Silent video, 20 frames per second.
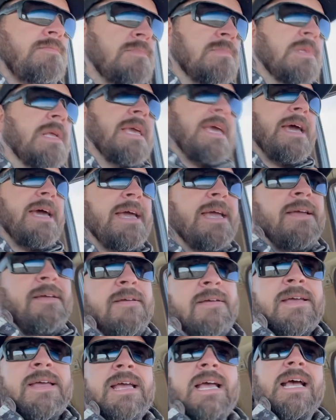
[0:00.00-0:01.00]
okay?
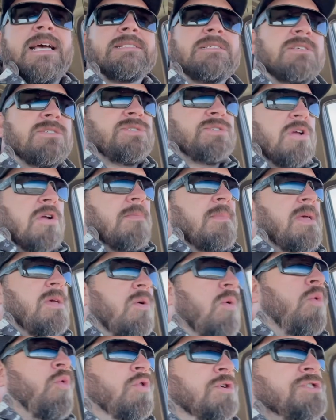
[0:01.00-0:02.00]
Has a Zermatt
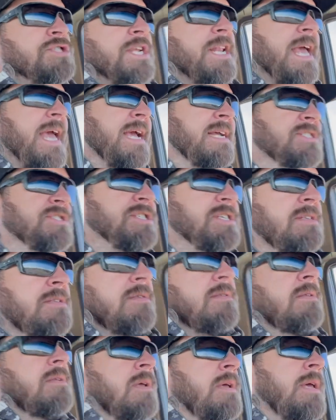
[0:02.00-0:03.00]
Origin Action,
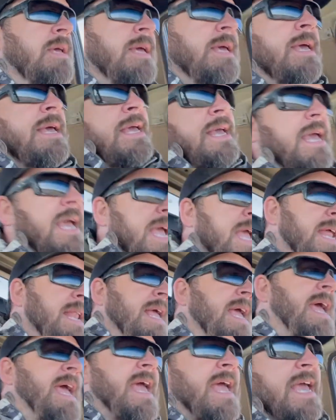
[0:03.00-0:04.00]
and
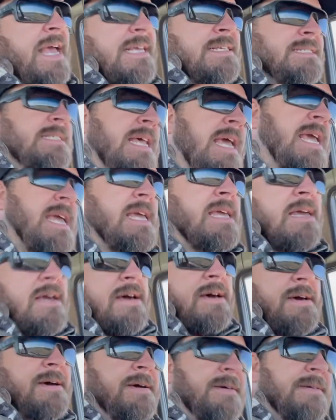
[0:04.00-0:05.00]
it has
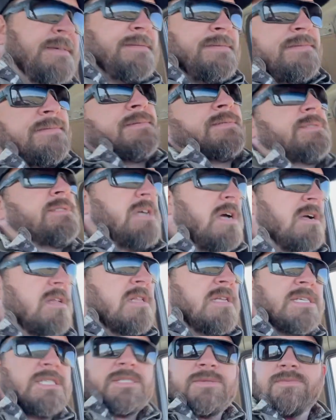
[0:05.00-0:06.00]
a
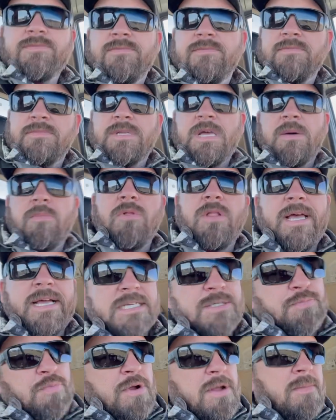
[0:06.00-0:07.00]
Douglas Double
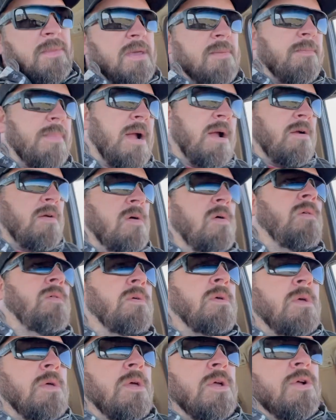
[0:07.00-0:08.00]
X Premium Barrel,
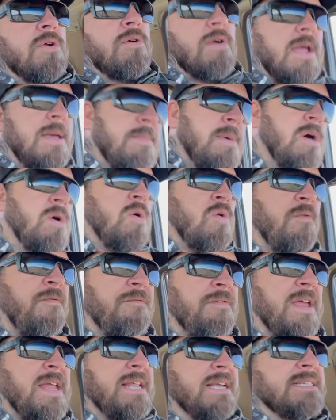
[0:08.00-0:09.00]
Graybo
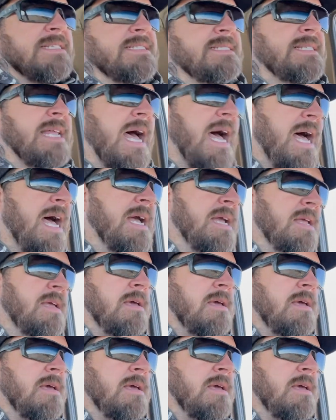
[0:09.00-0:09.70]
Phoenix Stock,